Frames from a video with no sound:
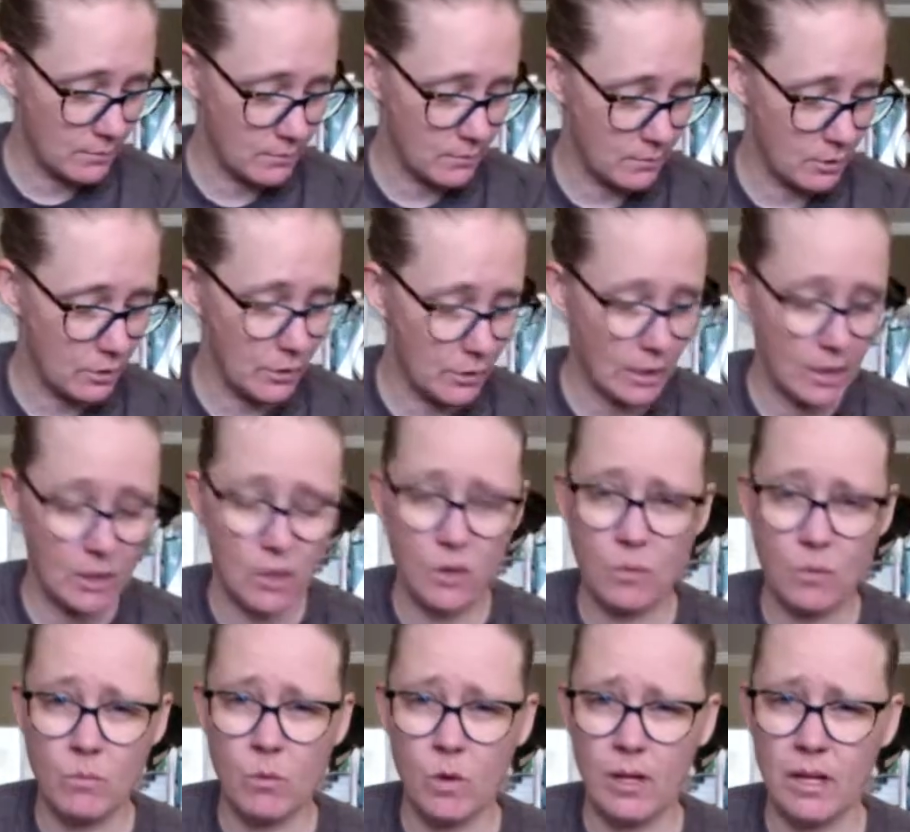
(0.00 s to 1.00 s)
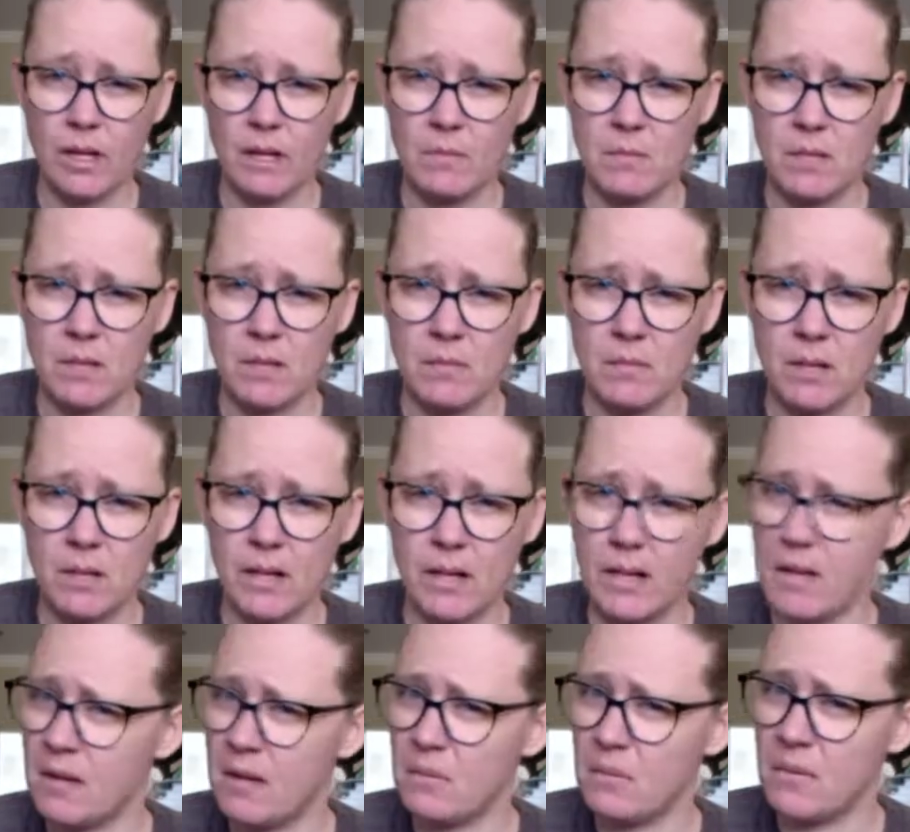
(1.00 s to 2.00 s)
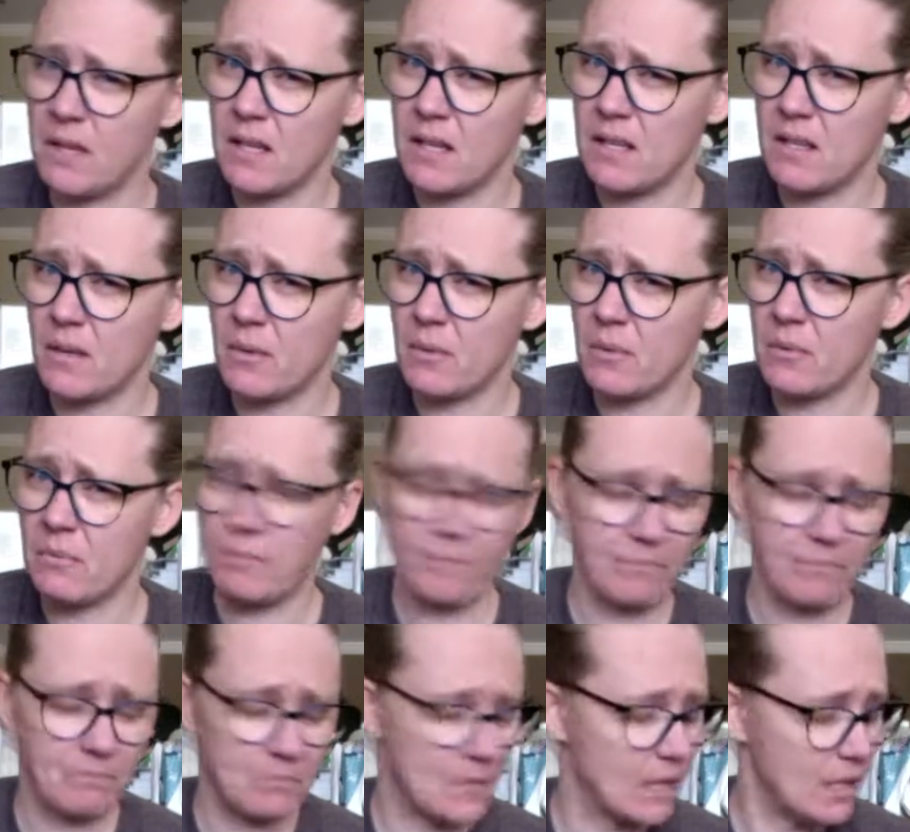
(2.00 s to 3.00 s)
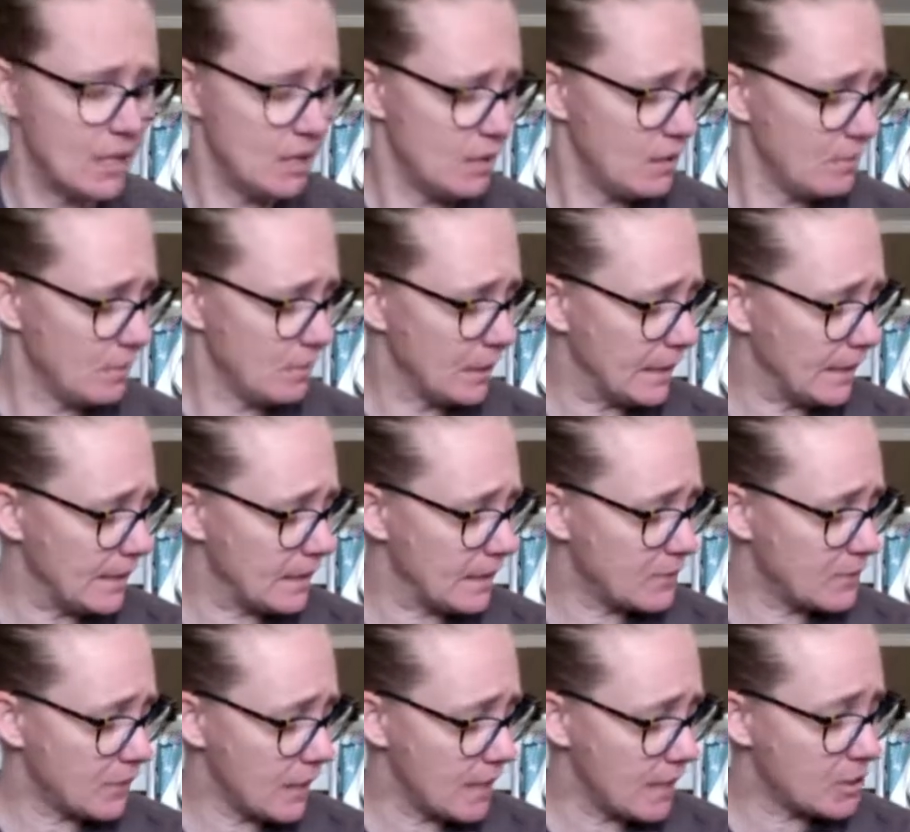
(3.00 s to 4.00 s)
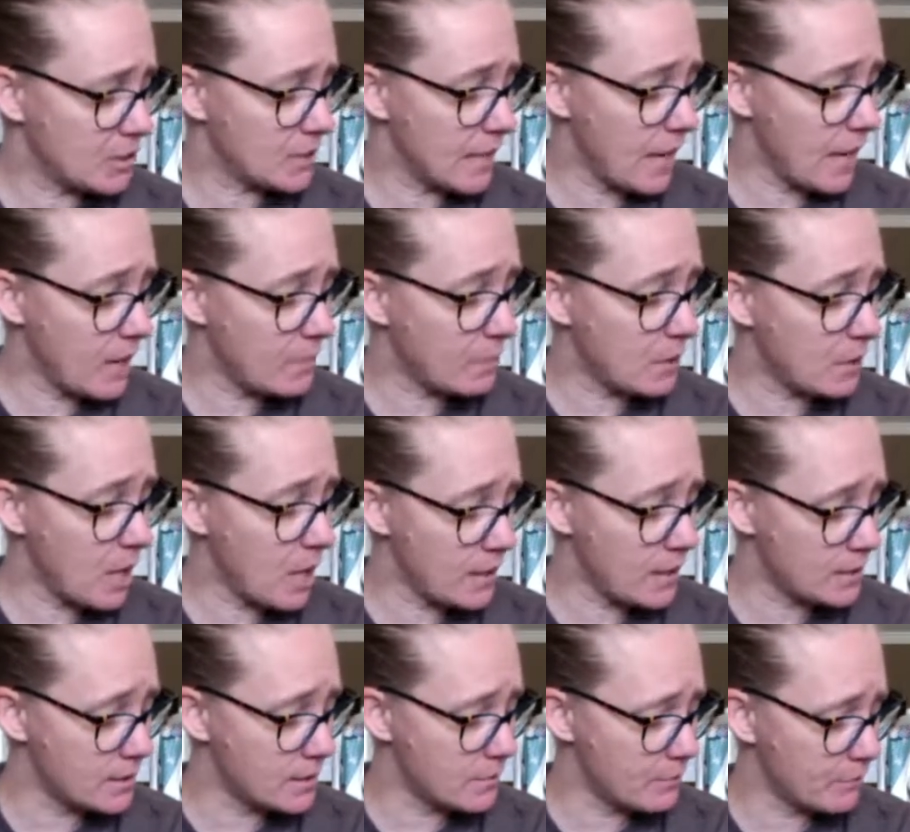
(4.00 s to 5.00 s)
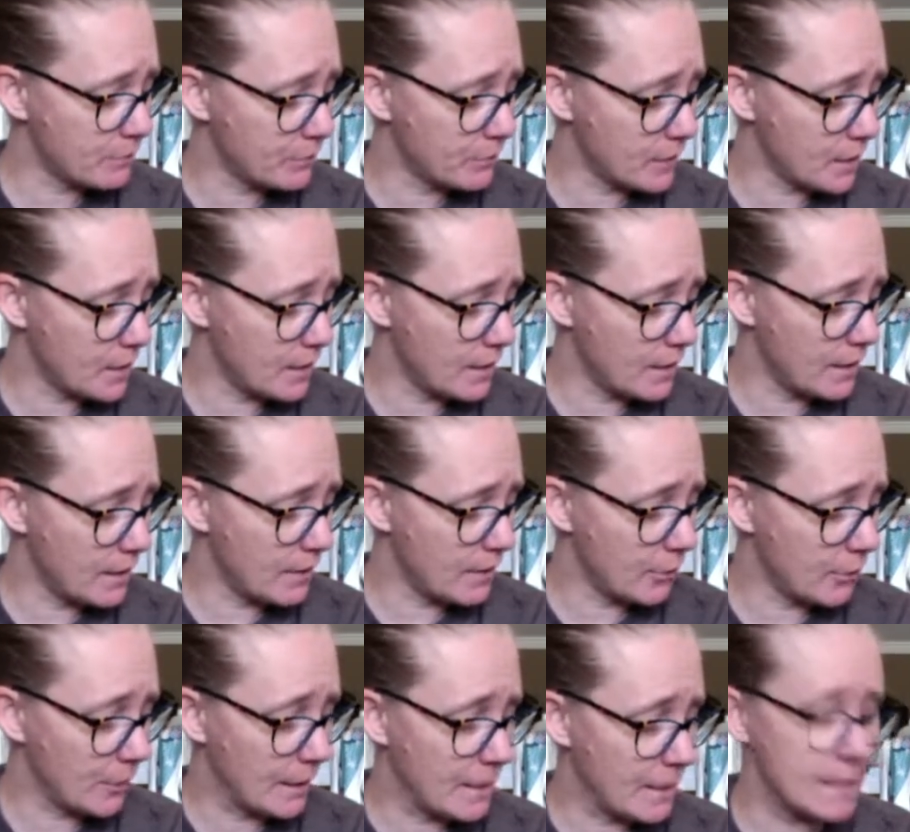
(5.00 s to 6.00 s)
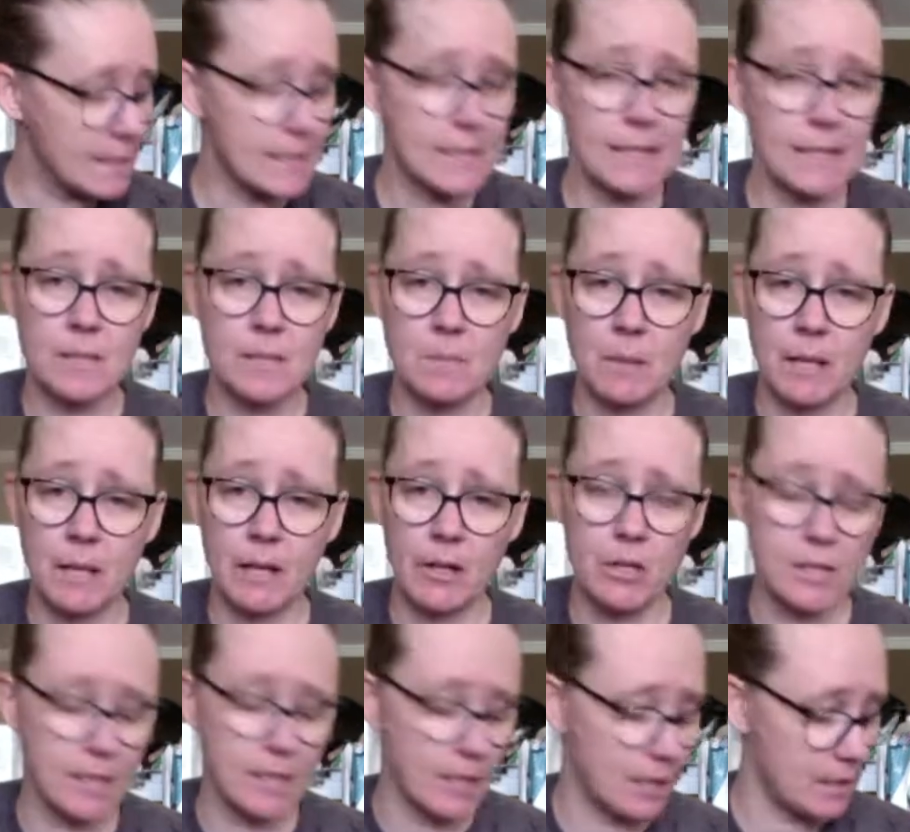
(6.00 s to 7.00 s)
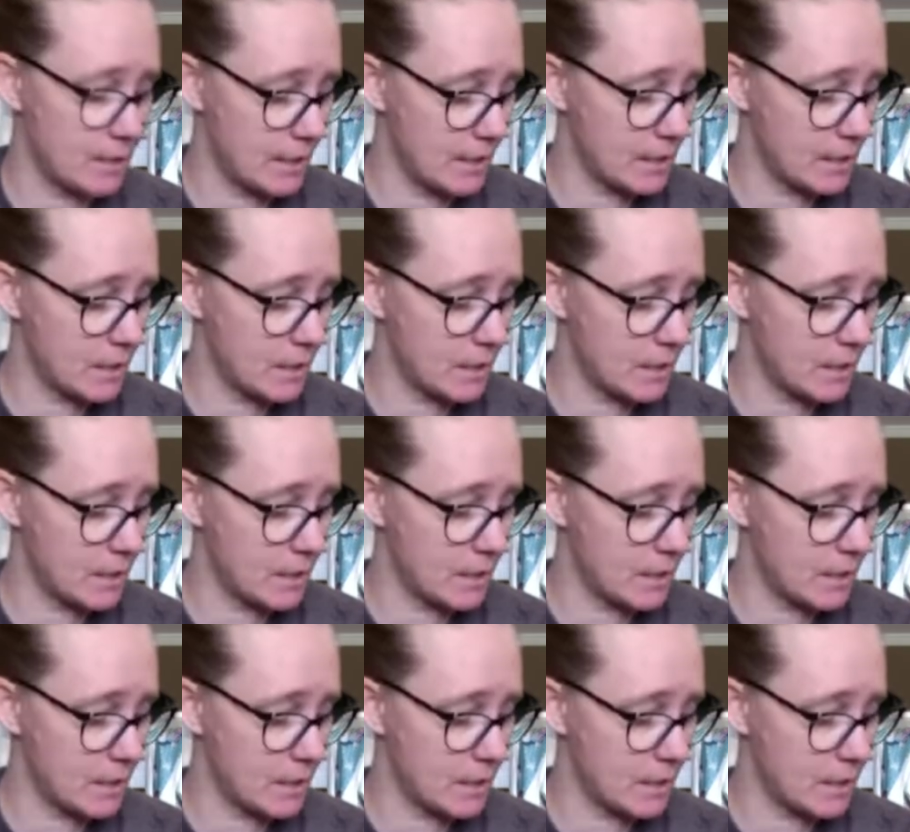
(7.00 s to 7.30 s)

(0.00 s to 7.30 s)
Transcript: you need 2 board games to play it. I don't think so. But it's for ages 8+, 3 to 6 players, and it takes